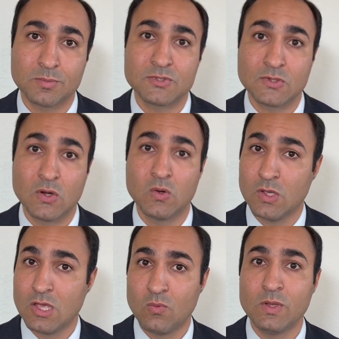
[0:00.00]
So
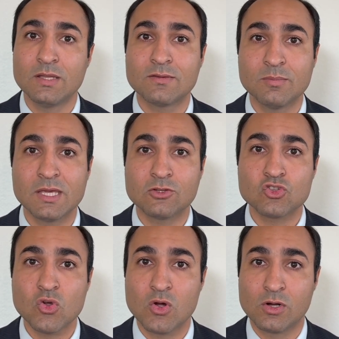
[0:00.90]
we need to make
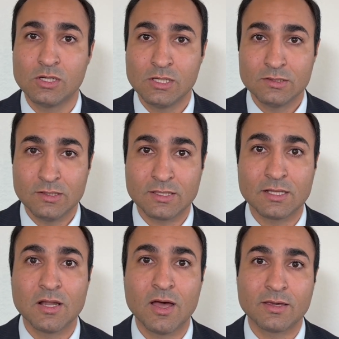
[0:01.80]
sure they
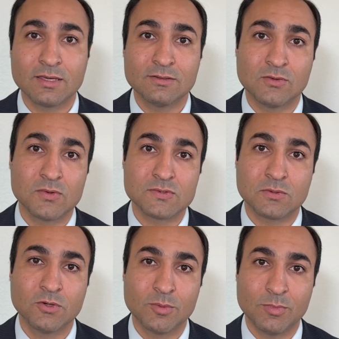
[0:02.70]
cannot get those
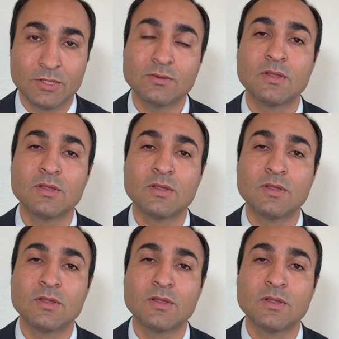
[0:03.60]
equipment.